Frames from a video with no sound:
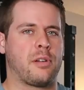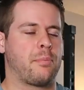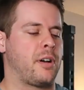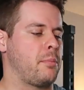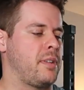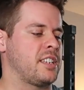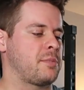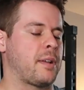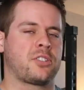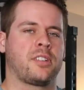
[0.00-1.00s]
rip on me,
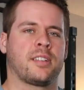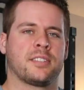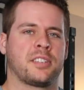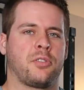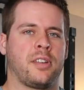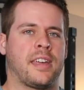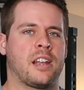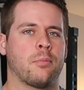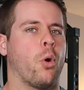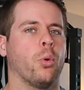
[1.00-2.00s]
especially considering that
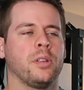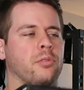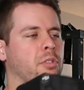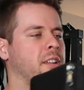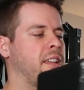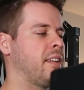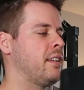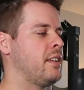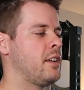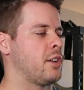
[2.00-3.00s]
I'm only
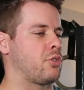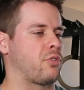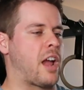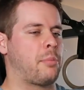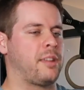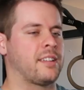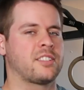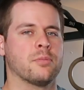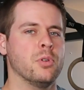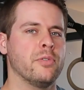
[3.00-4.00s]
really grabbing
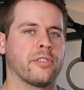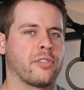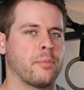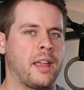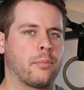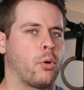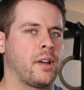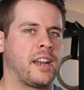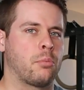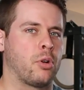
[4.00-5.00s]
it to move it from
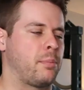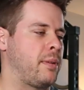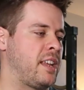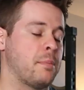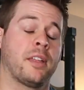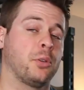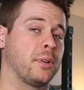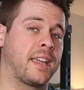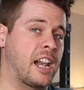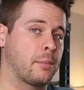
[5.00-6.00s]
point A to point B. I'm not
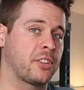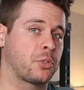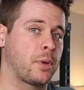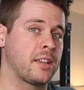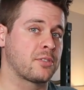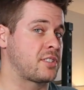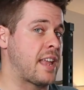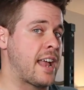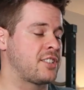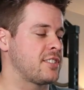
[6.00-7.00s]
doing kettlebell swings or
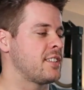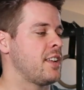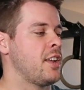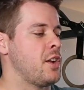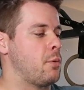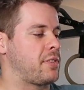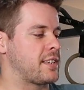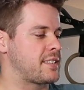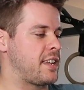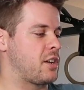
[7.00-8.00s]
snatches with
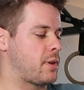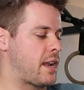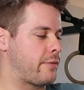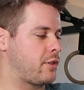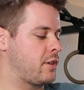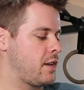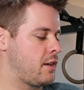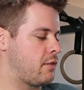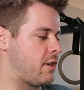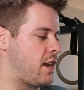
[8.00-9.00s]
this thing or whatever,
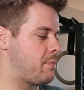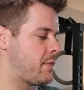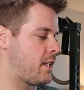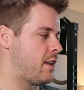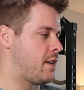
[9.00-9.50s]
right?